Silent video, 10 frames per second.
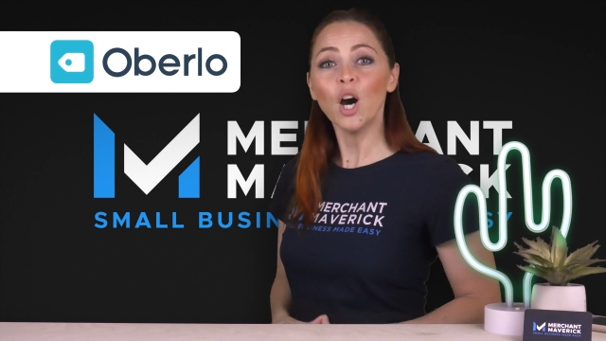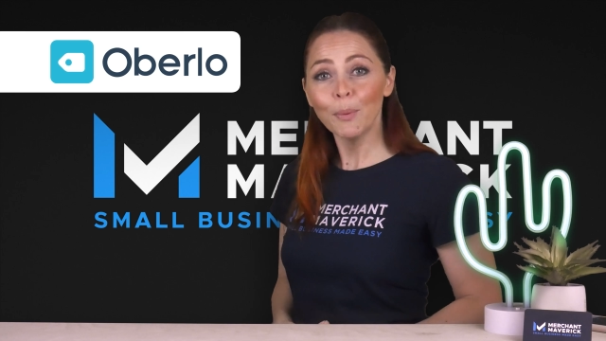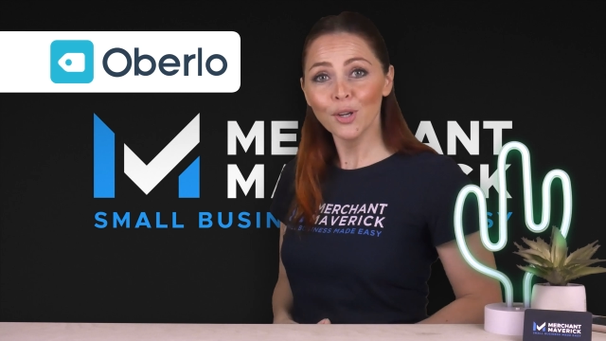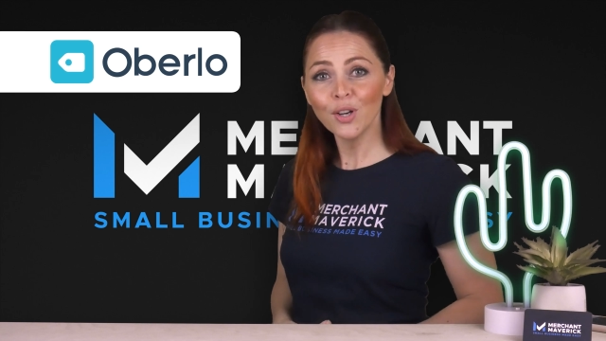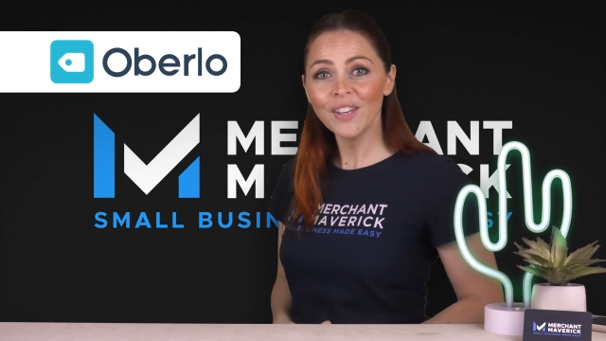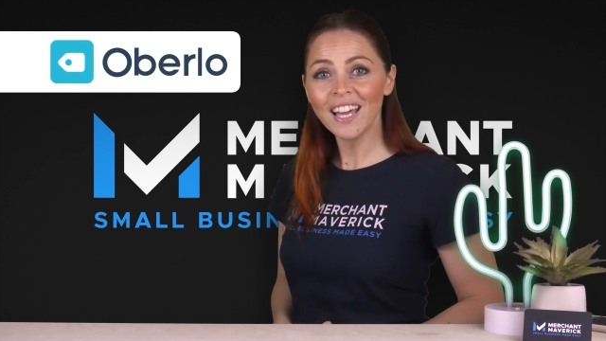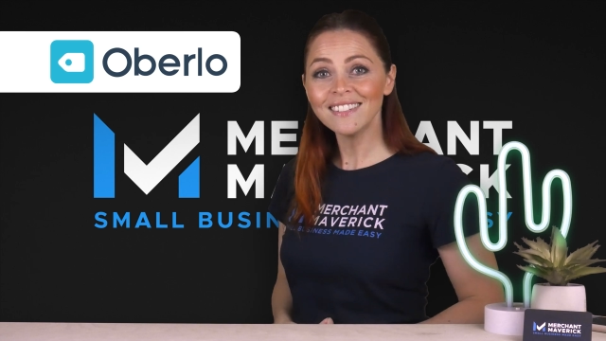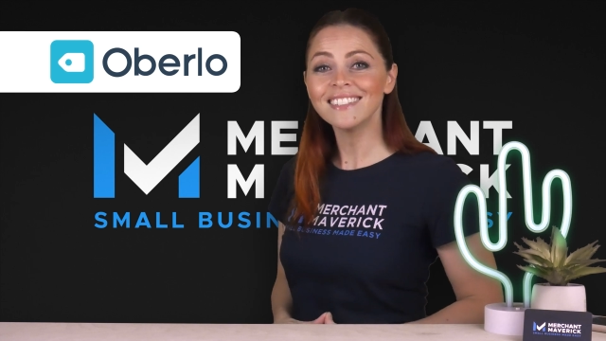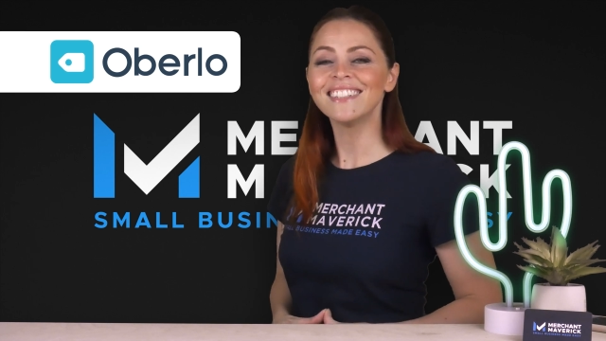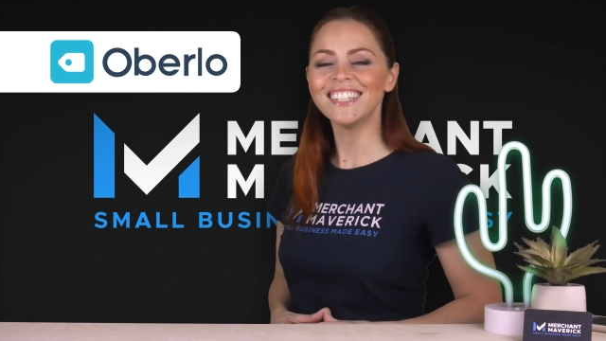Oberlo
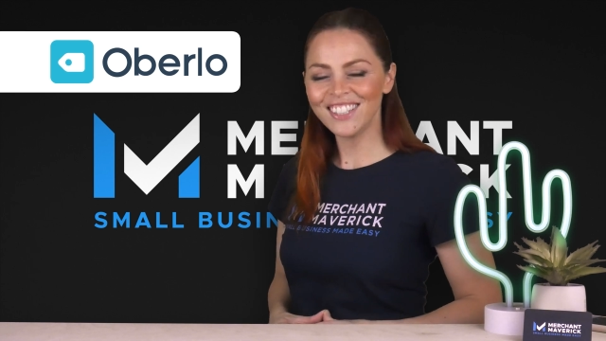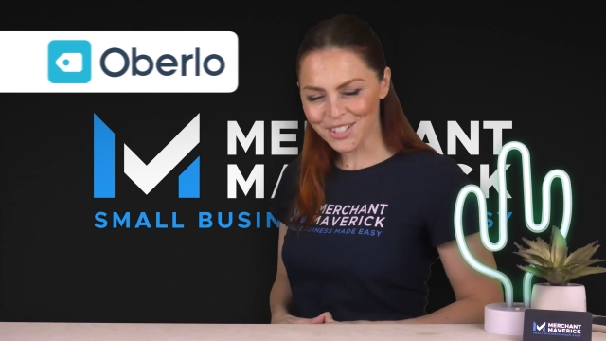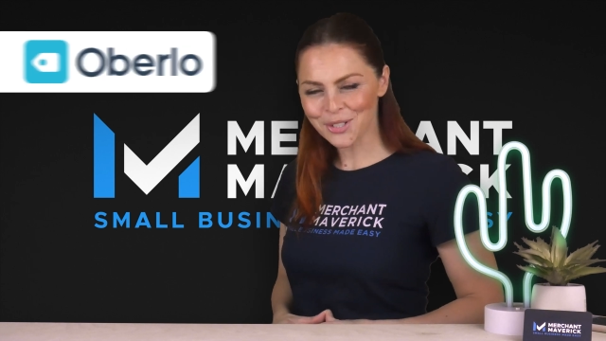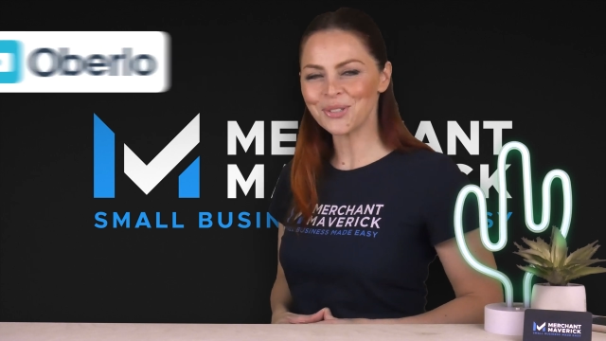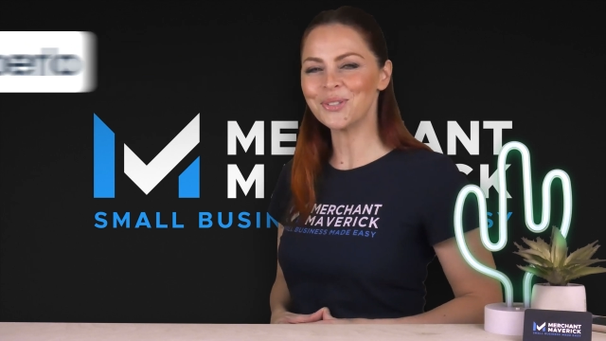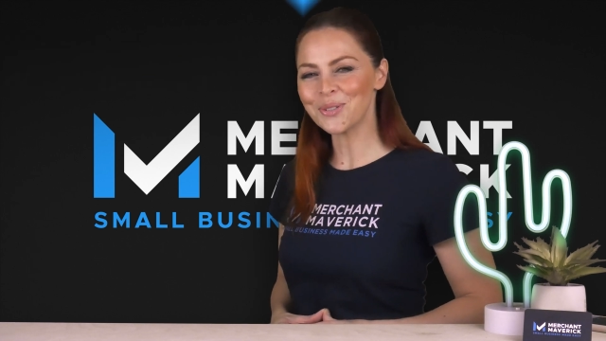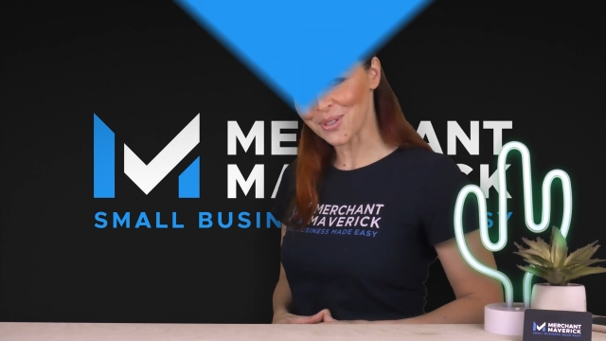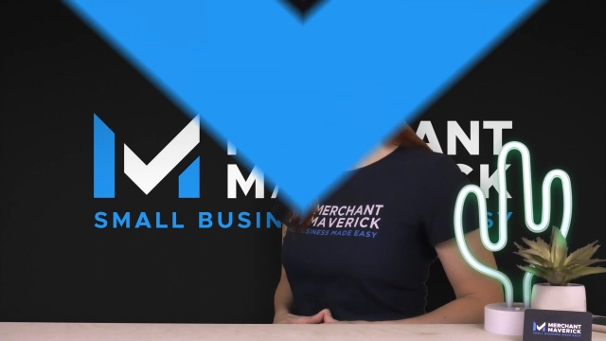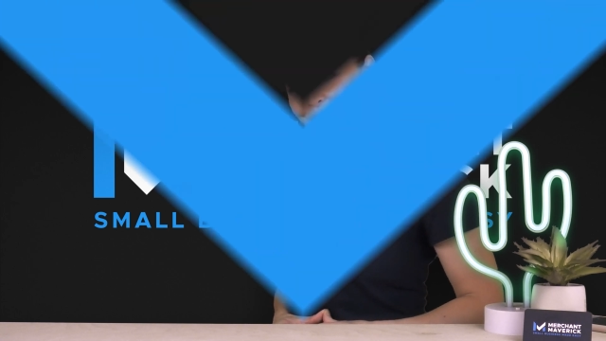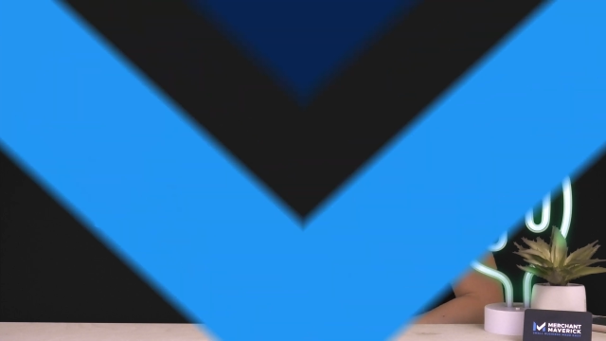yet, you should do so.